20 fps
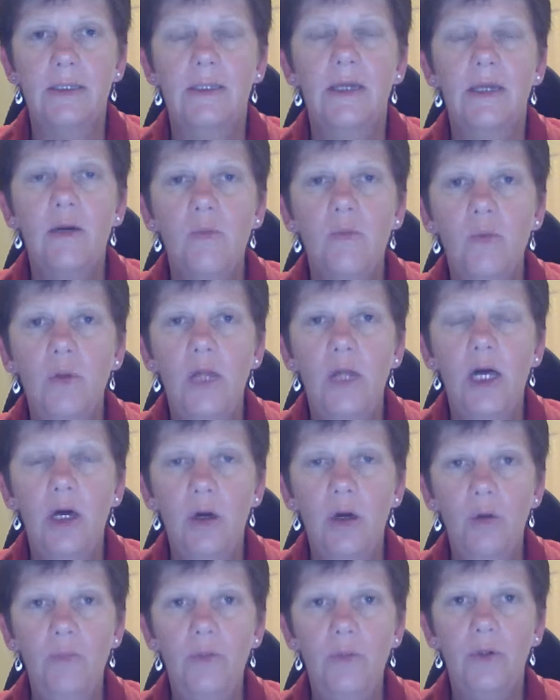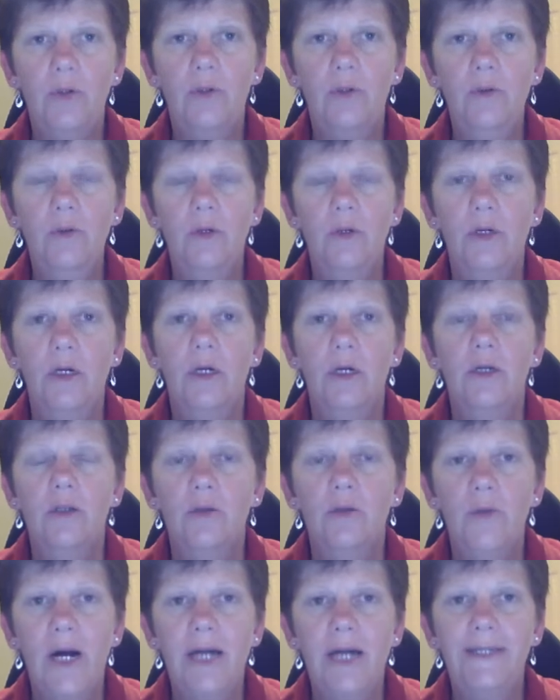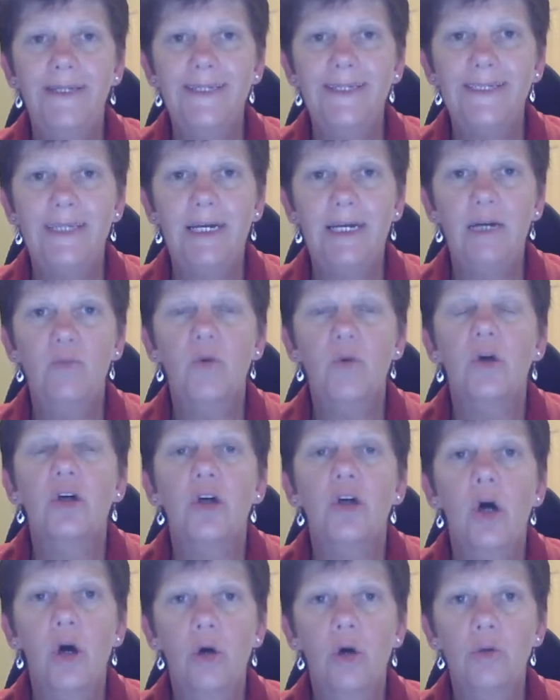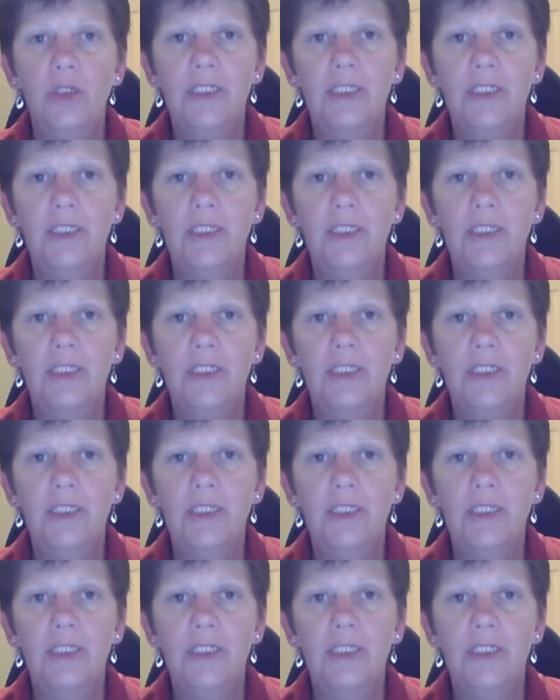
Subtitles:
That will help you to understand what goal